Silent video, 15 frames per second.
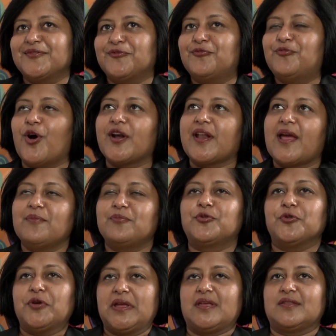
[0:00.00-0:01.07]
what I'm
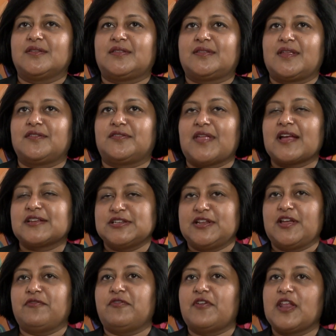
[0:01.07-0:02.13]
doing is actually
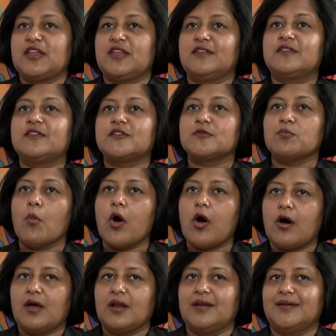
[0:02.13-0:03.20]
a very
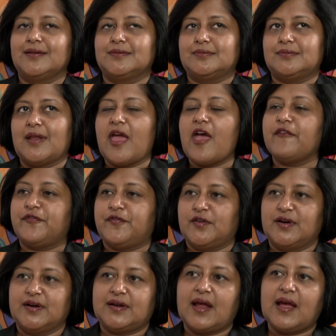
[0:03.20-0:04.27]
small
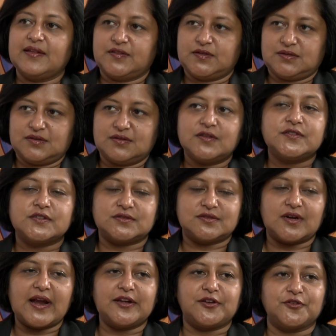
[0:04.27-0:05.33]
effort. I
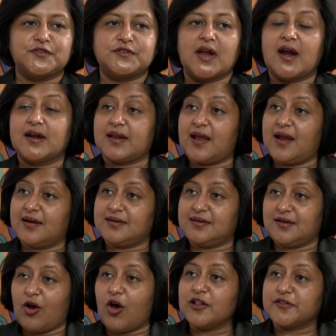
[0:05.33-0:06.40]
tried to start at
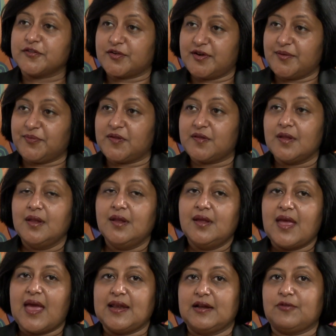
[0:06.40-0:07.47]
AllScripts,
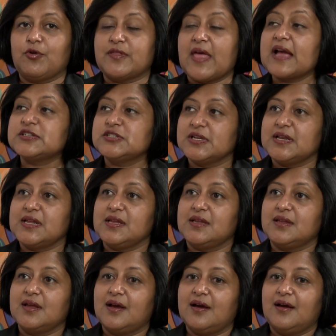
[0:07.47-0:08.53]
and it was
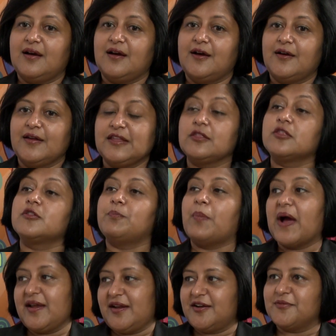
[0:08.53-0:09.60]
actually
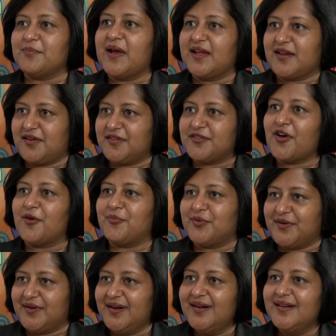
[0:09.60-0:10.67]
inspired by Grace
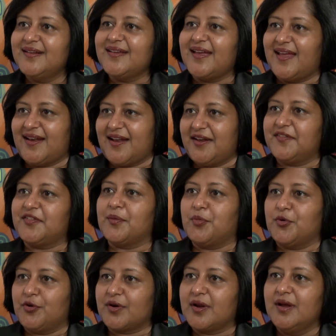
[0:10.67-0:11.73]
Hopper and Anita
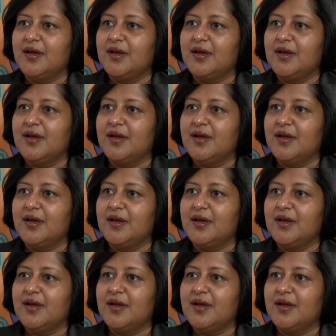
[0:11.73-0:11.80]
Borg.